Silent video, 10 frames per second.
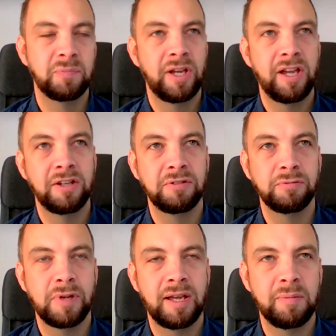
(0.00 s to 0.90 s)
of my own
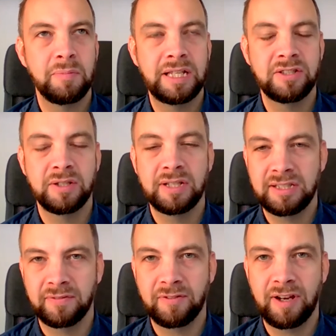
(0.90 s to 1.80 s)

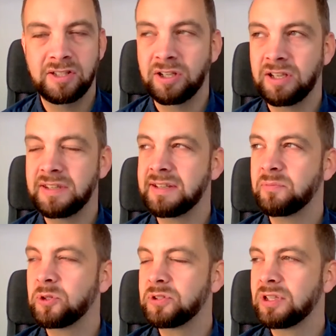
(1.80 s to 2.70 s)
into franchising
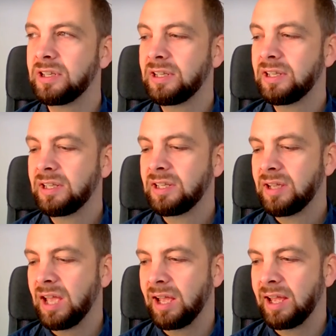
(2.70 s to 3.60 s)
was
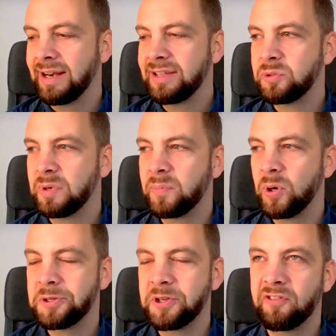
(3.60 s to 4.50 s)
a little bit
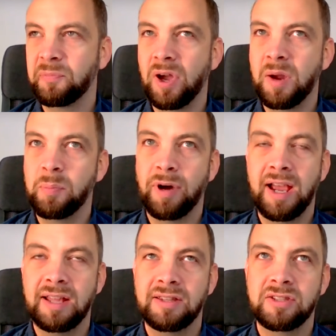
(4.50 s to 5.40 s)
put off by a
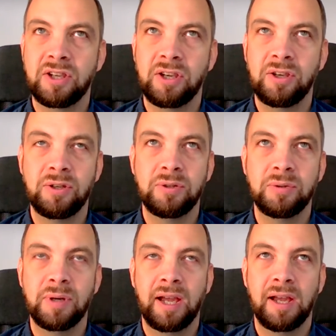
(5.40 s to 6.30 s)
brand
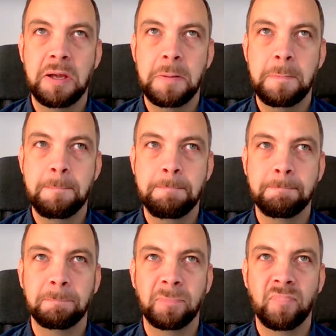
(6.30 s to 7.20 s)
who
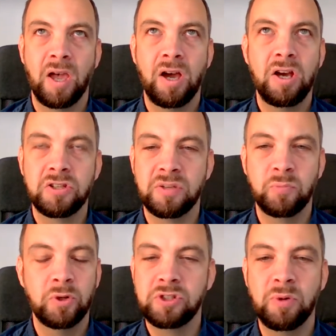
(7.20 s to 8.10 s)
I asked them,
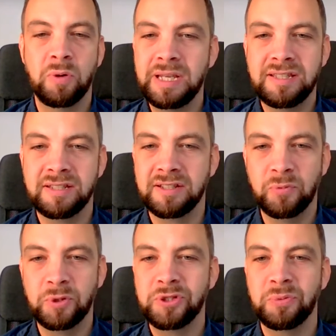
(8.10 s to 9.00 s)
what do you want me to do?
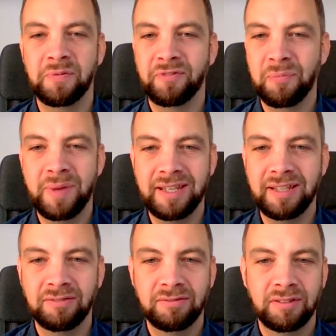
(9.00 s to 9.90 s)
What do you want from
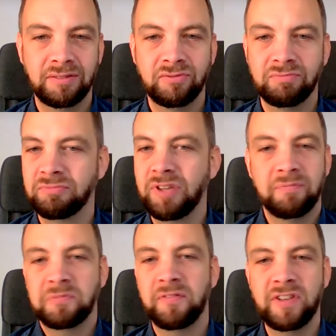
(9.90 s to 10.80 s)
me? No,
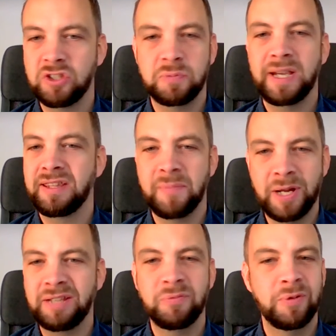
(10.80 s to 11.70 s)
nothing, just pay the
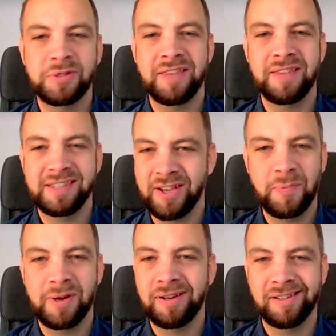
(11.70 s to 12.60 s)
money. We'll set this
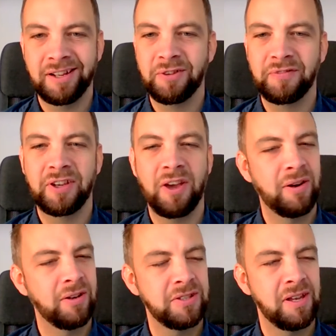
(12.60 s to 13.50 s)
up and off you go.
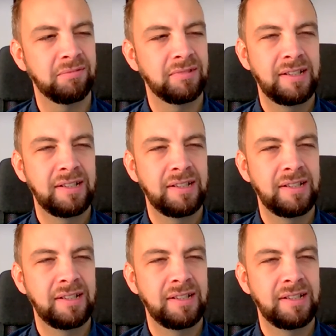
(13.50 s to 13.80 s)
And I was like,